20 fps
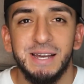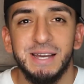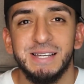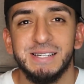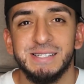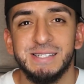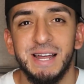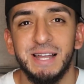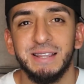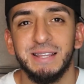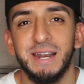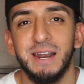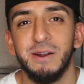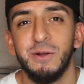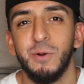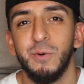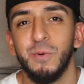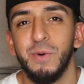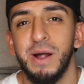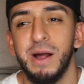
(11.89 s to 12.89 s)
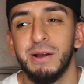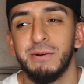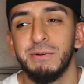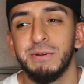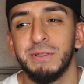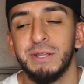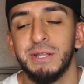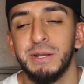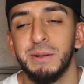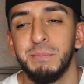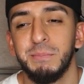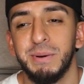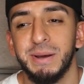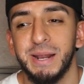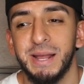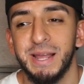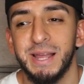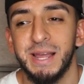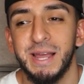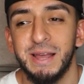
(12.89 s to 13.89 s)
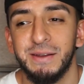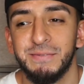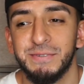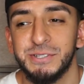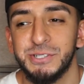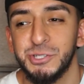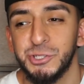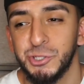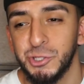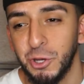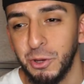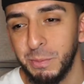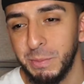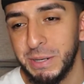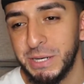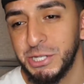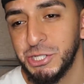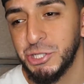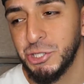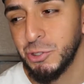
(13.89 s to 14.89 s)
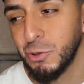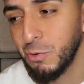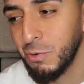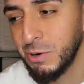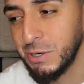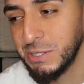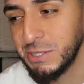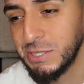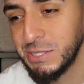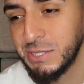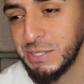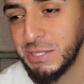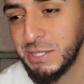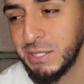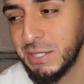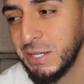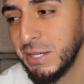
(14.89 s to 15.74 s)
It's not that I don't rock with them, but I have so many shorts